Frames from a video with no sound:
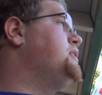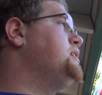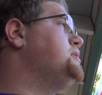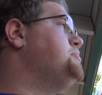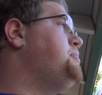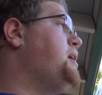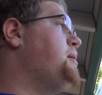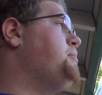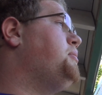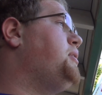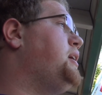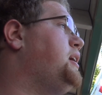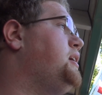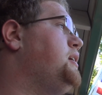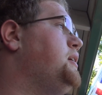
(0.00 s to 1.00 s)
This bad
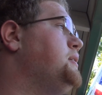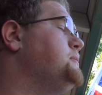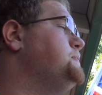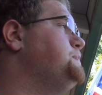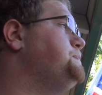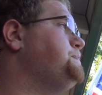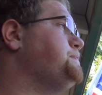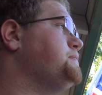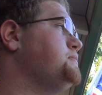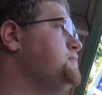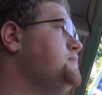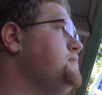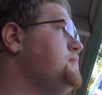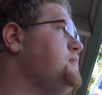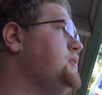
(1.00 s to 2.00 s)
boy here
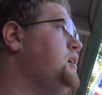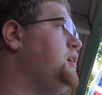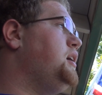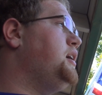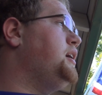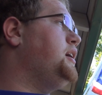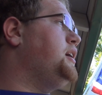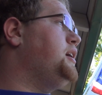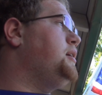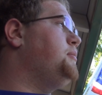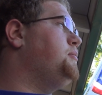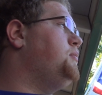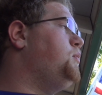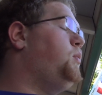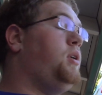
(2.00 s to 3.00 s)

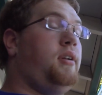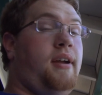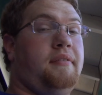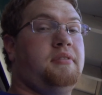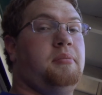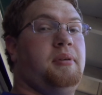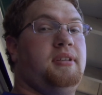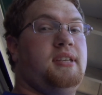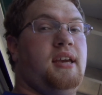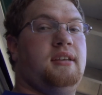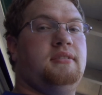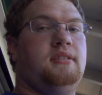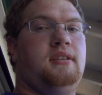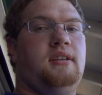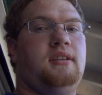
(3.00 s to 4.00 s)
will have to be
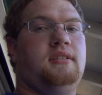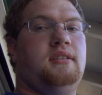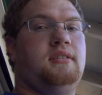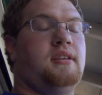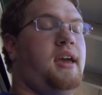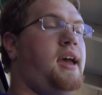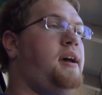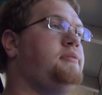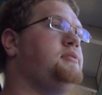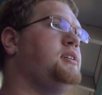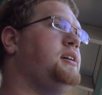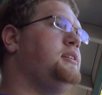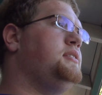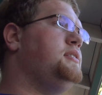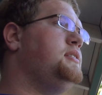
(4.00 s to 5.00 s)
tested because he's a
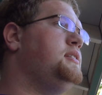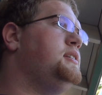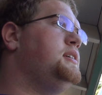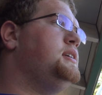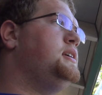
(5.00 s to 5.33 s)
half-ton.